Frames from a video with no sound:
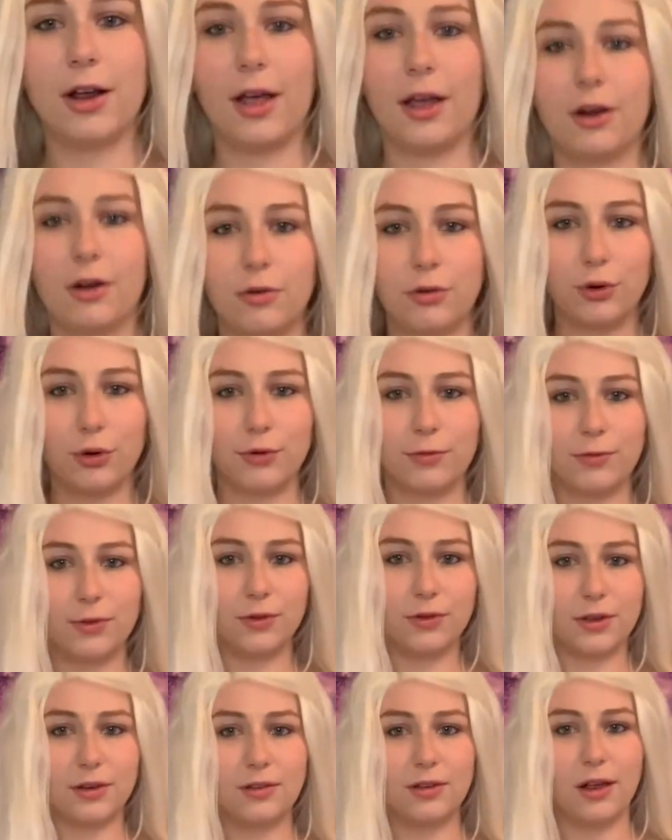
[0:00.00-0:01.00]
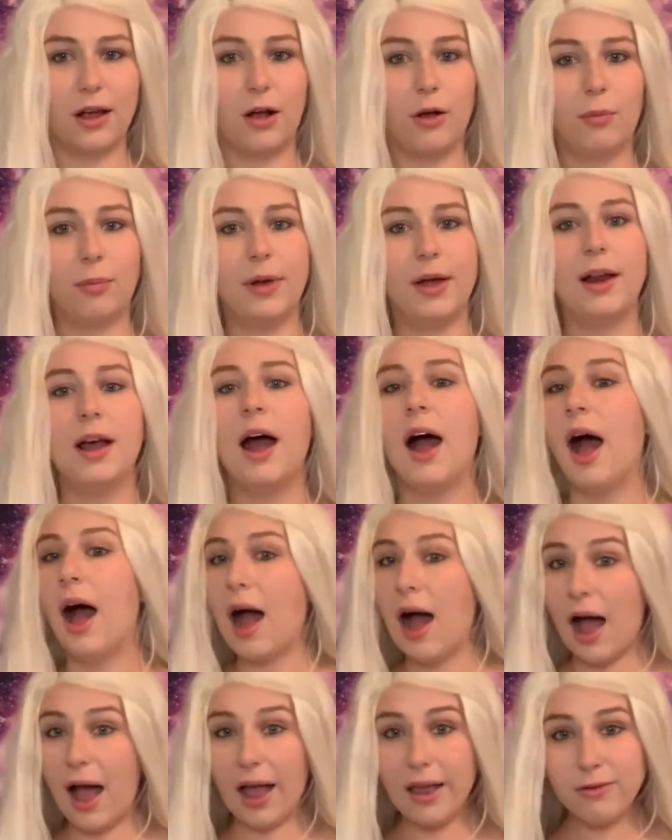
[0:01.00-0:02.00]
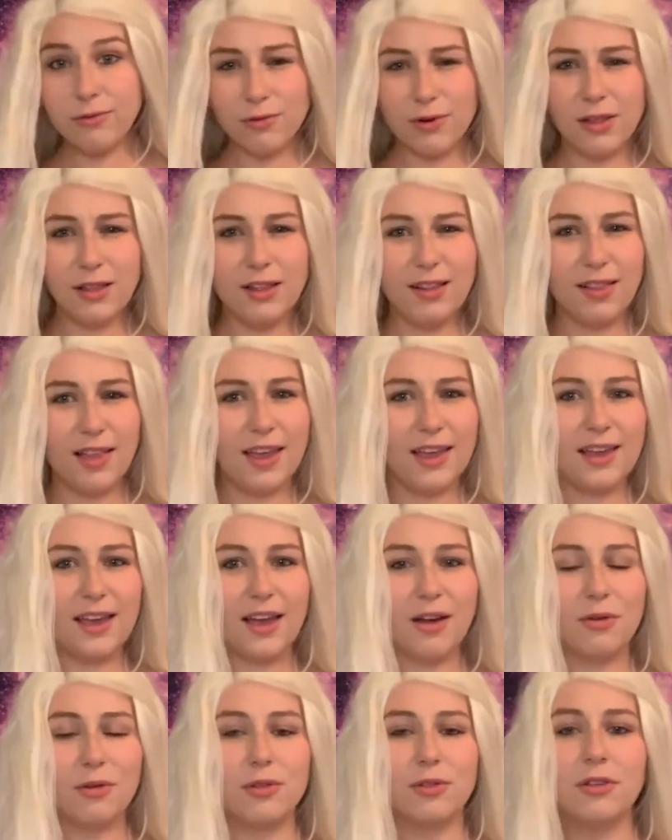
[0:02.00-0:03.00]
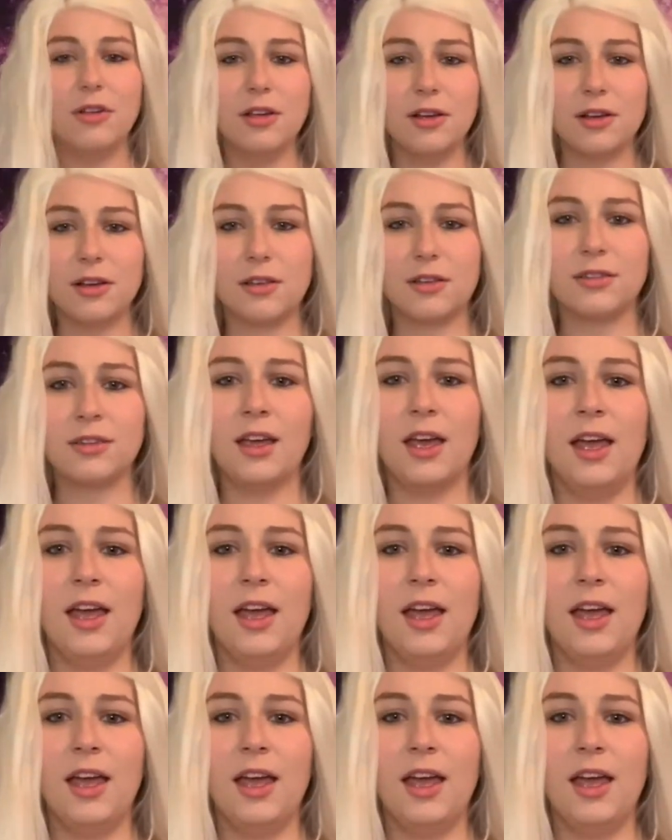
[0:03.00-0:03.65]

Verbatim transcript: I don't know if you can tell, but I really like how it looks.